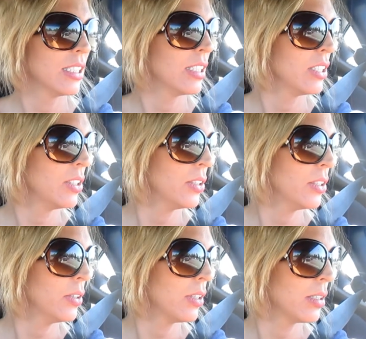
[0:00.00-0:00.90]

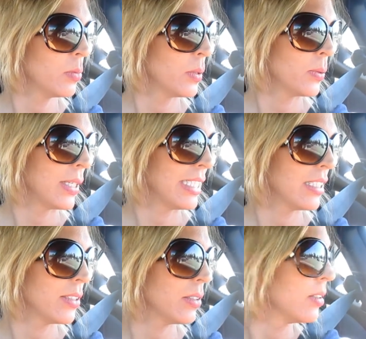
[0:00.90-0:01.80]
No
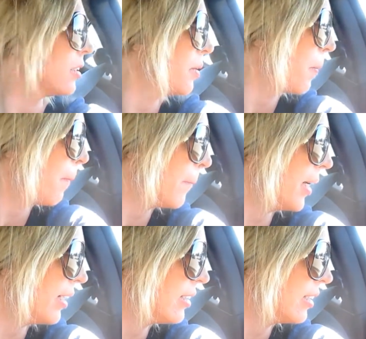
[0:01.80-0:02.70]
bueno.
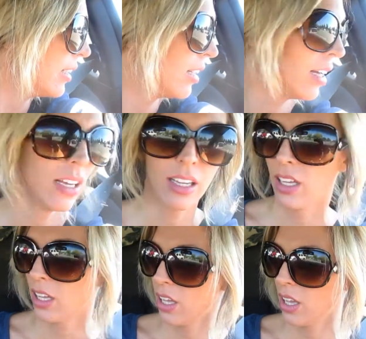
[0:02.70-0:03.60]
But
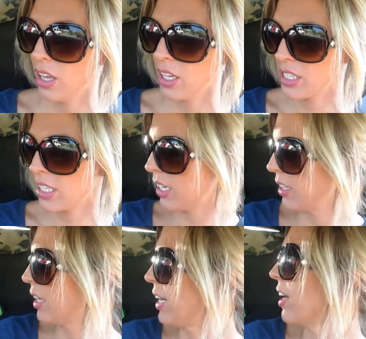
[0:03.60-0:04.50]
it's getting
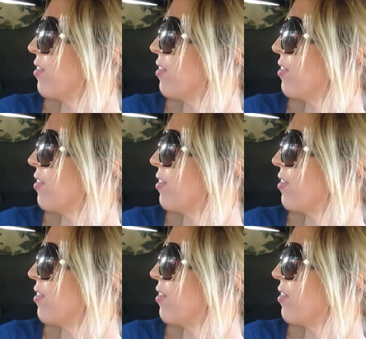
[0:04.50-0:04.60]
late. I've